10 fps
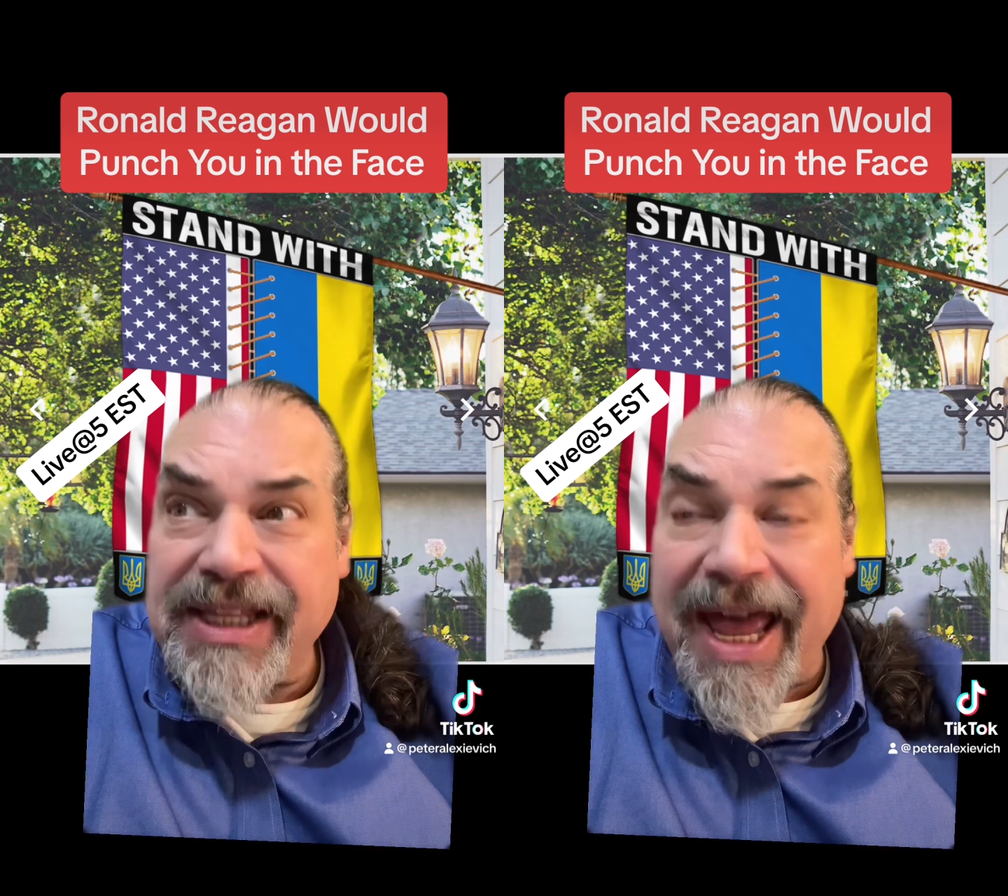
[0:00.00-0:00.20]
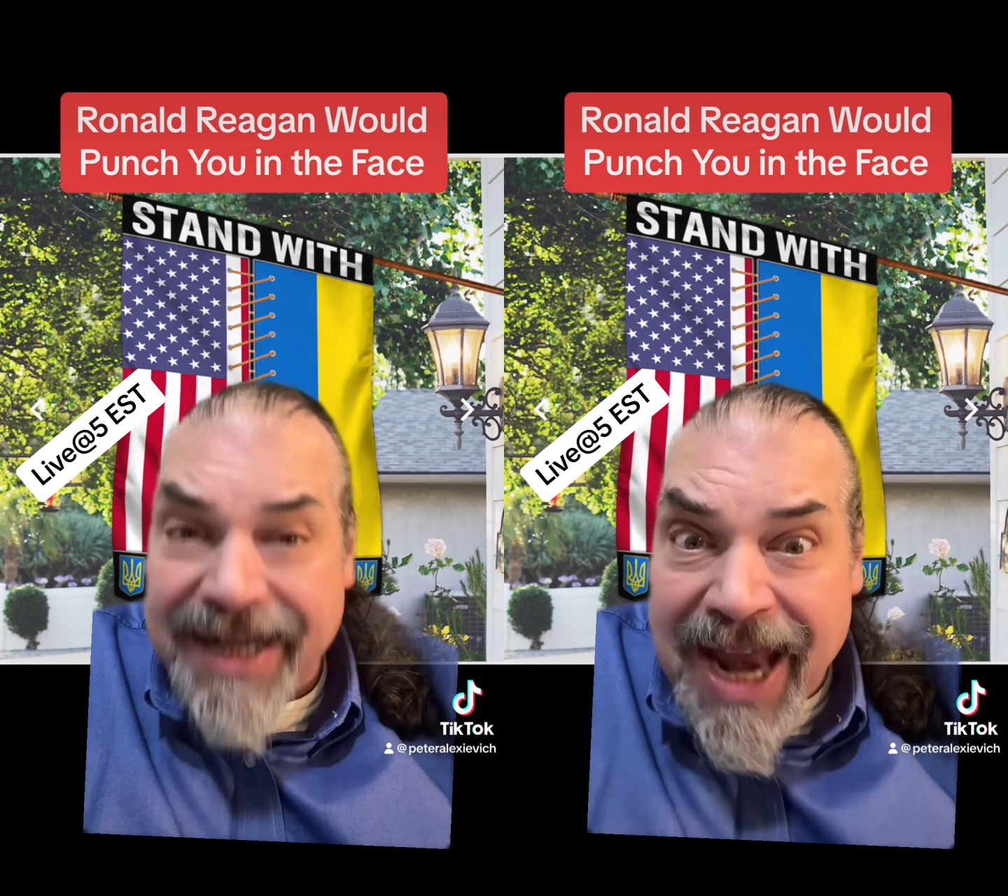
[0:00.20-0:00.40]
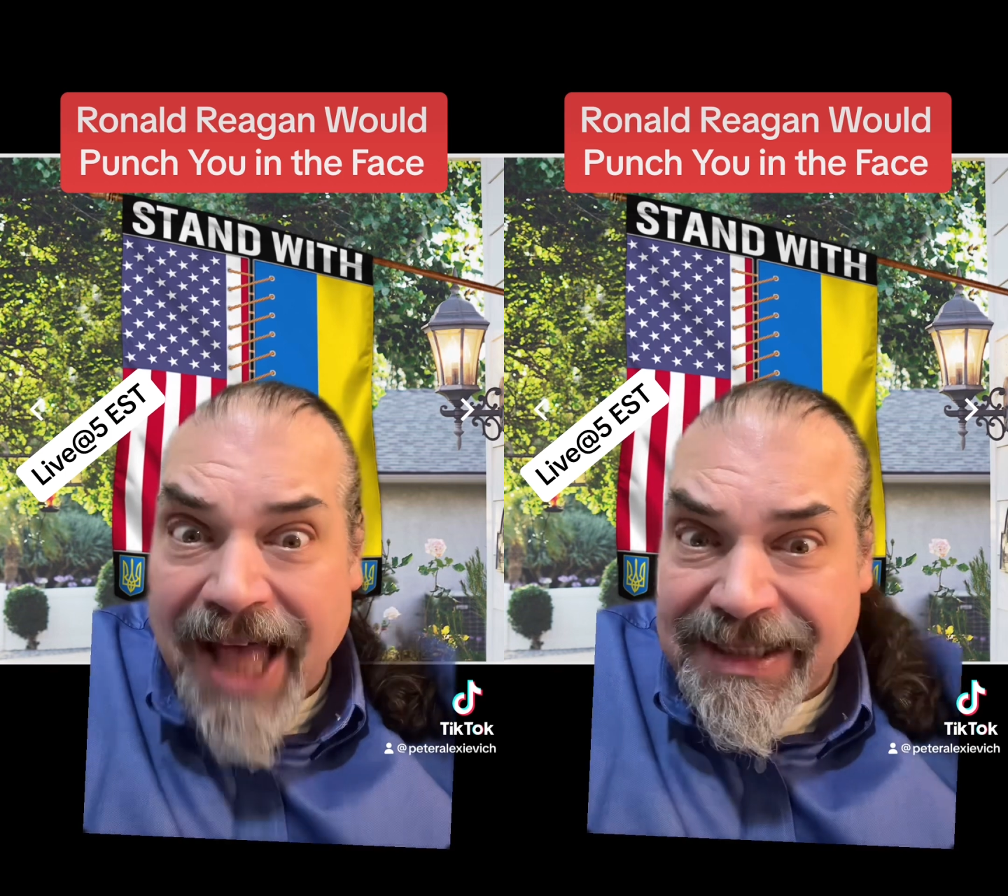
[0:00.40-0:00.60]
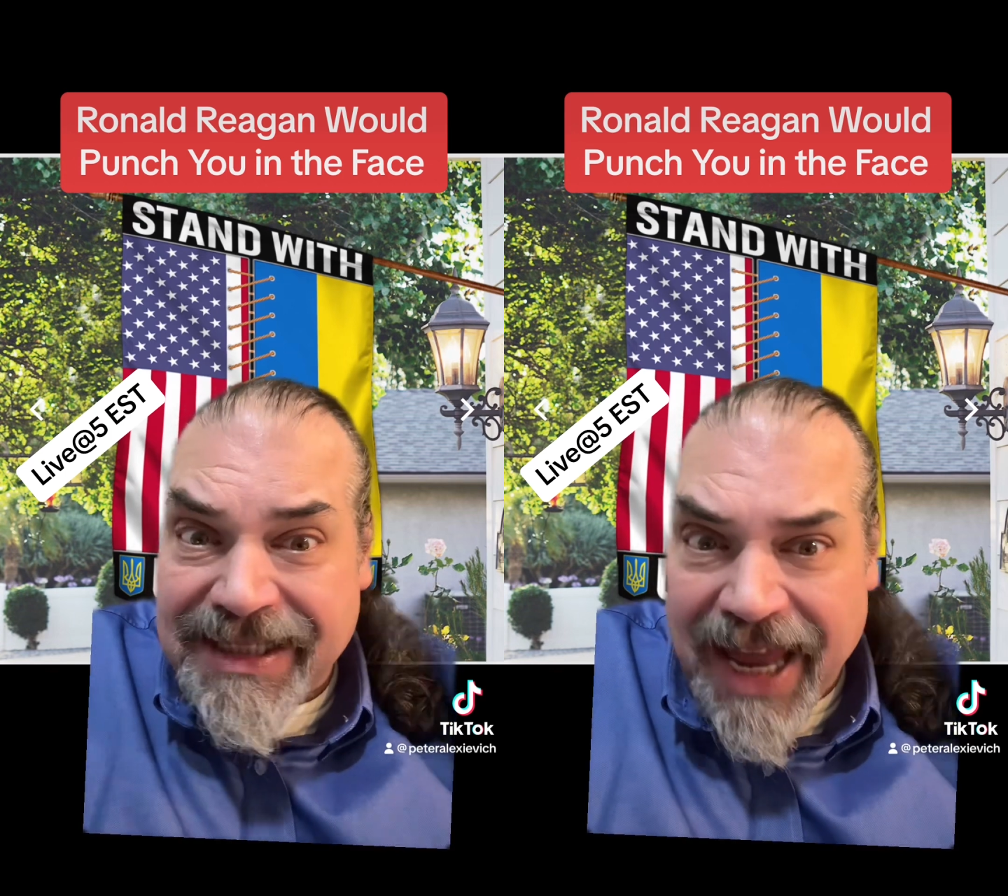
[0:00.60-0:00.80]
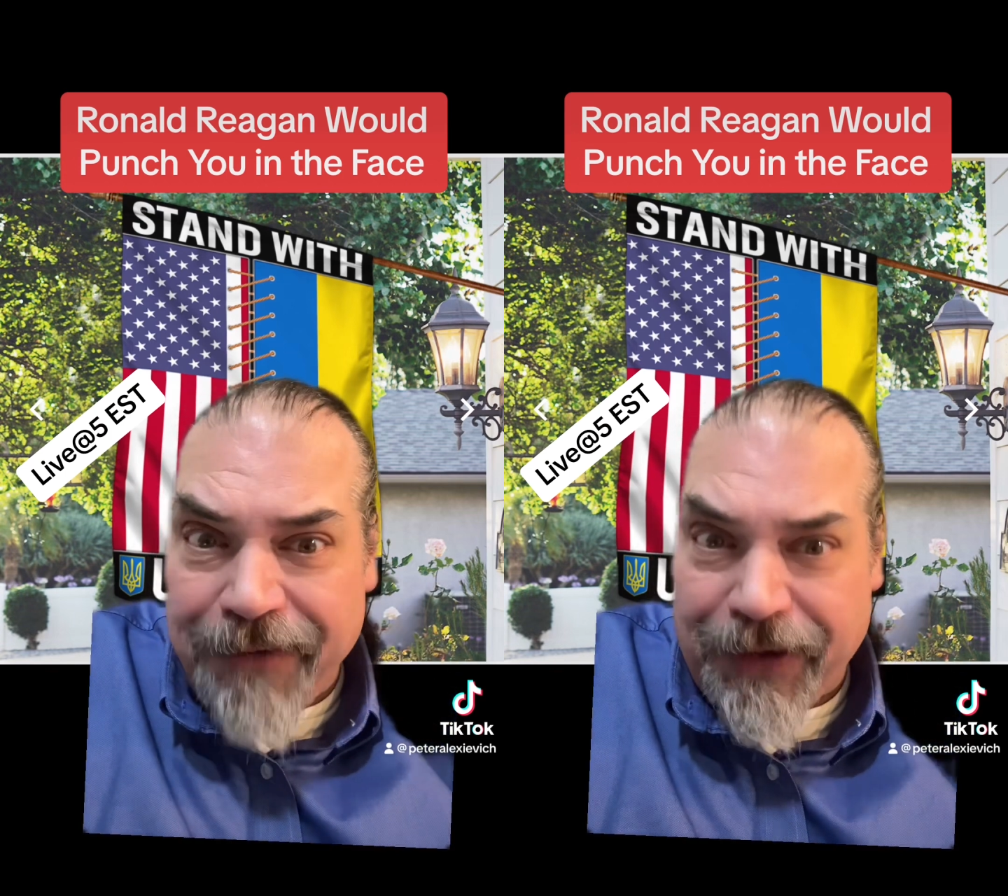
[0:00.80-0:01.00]
that not
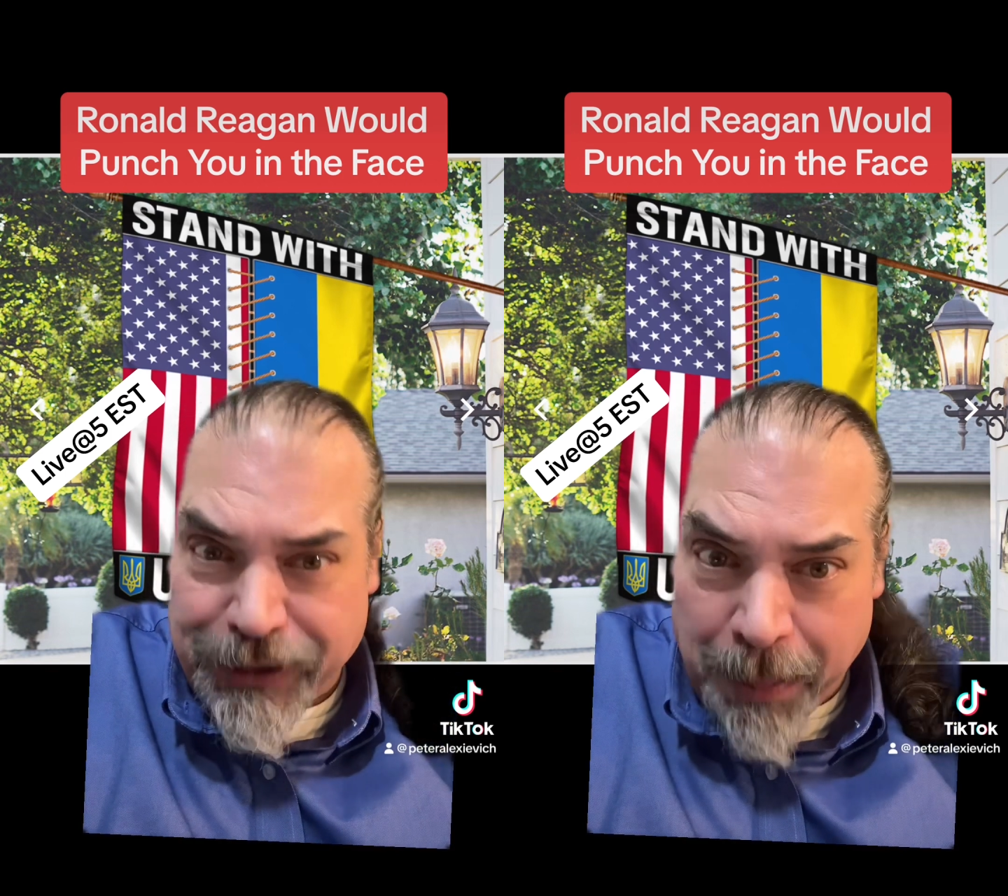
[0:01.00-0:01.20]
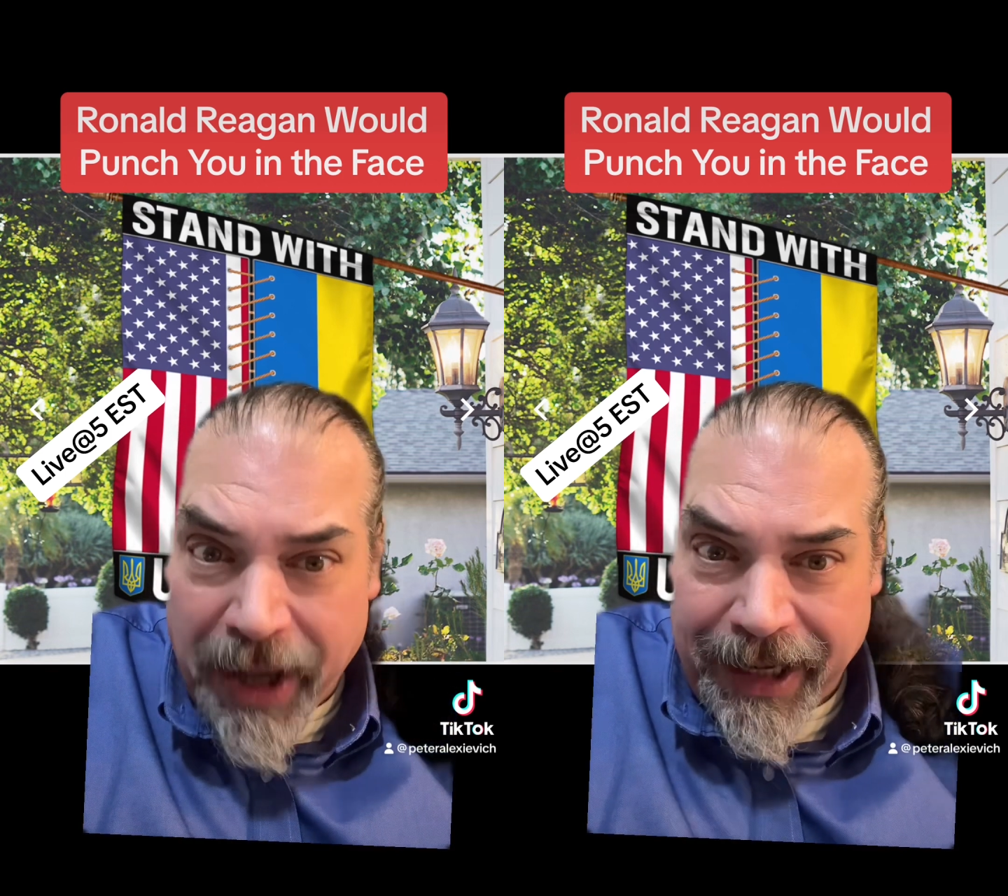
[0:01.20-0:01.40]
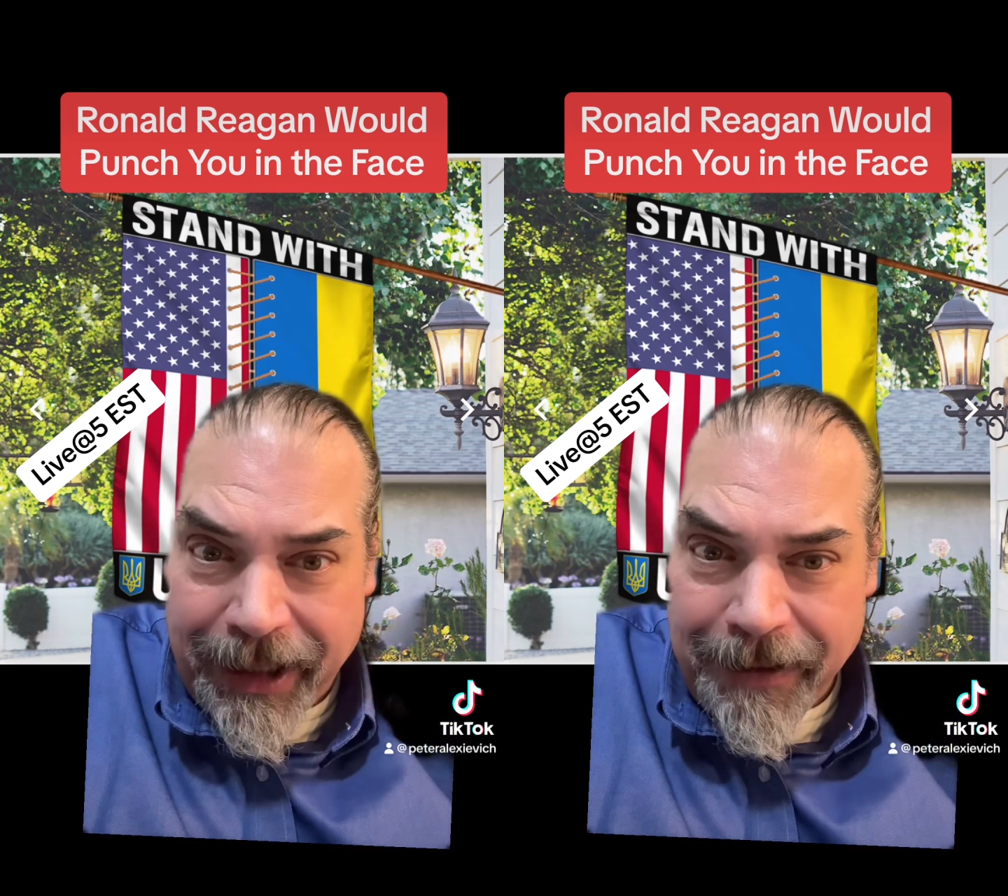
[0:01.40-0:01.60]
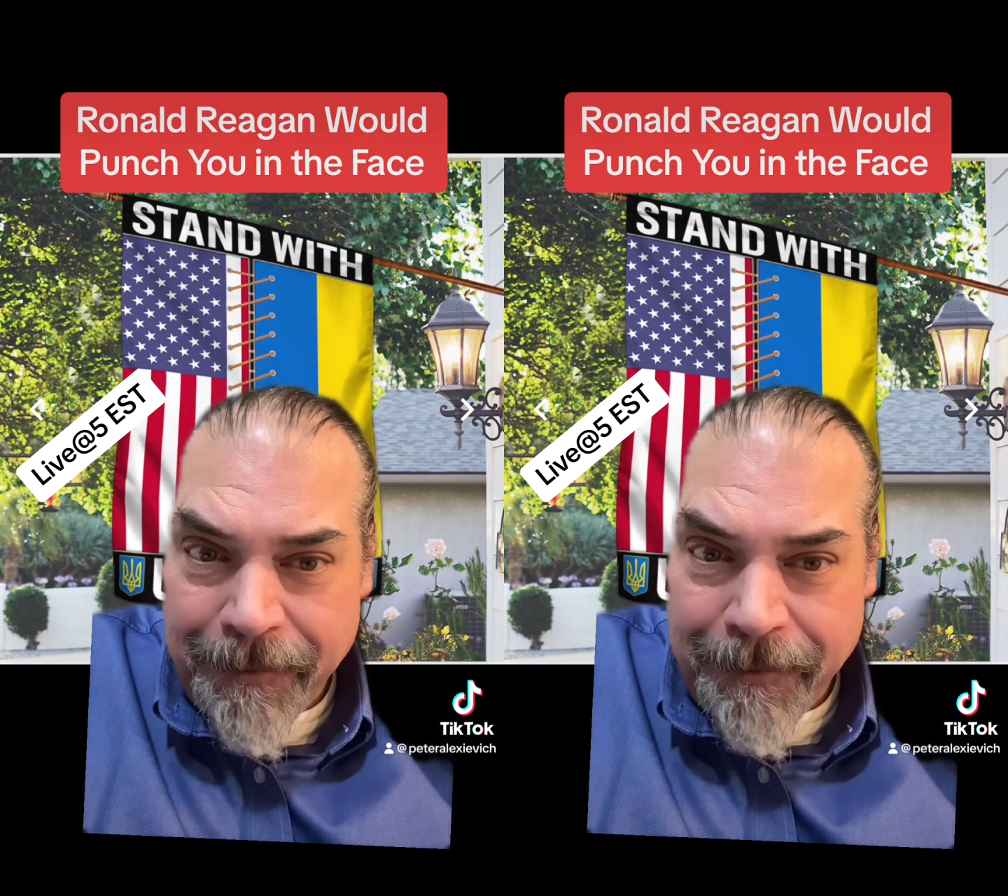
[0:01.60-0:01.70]
save us money,